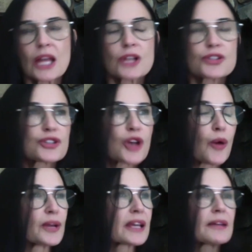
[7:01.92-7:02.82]

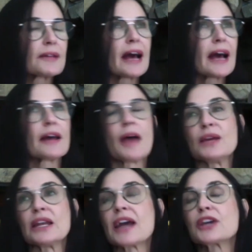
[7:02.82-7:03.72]

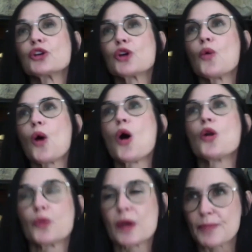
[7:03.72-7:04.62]
I can go all
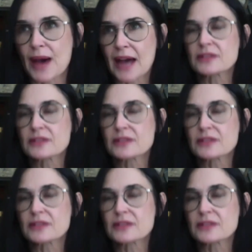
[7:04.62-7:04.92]
the way back to